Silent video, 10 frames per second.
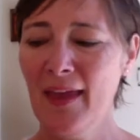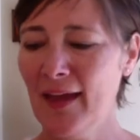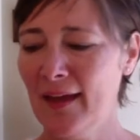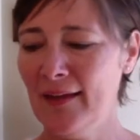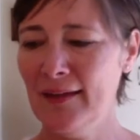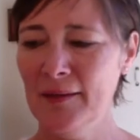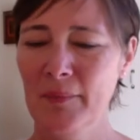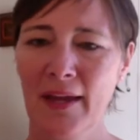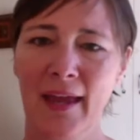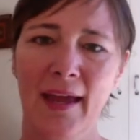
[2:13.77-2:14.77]
And in
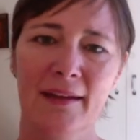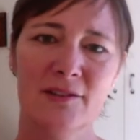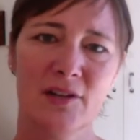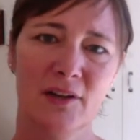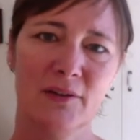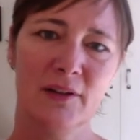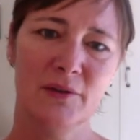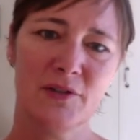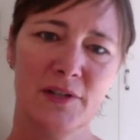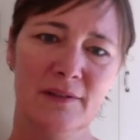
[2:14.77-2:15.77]
my hand chakra
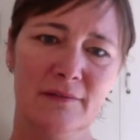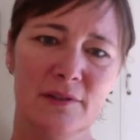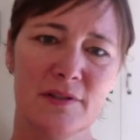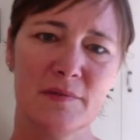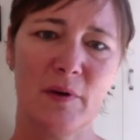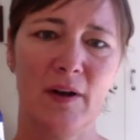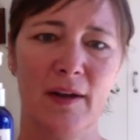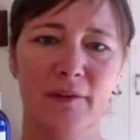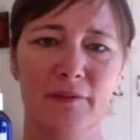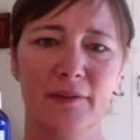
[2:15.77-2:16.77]
lotion, which is part
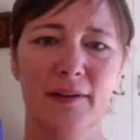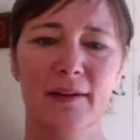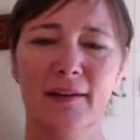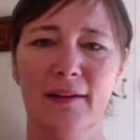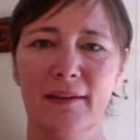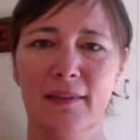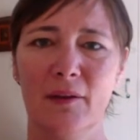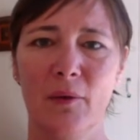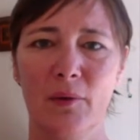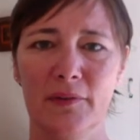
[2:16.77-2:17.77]
of
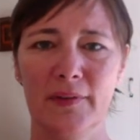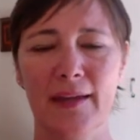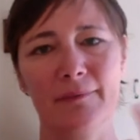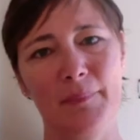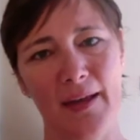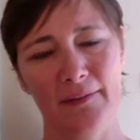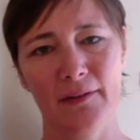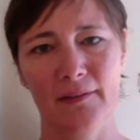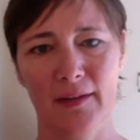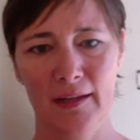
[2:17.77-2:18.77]
the whole set, bath
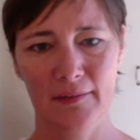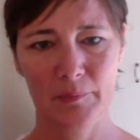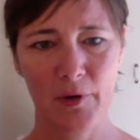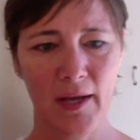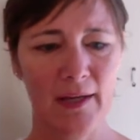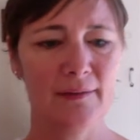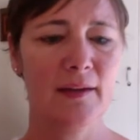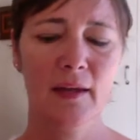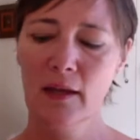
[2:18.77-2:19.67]
salts and sprays,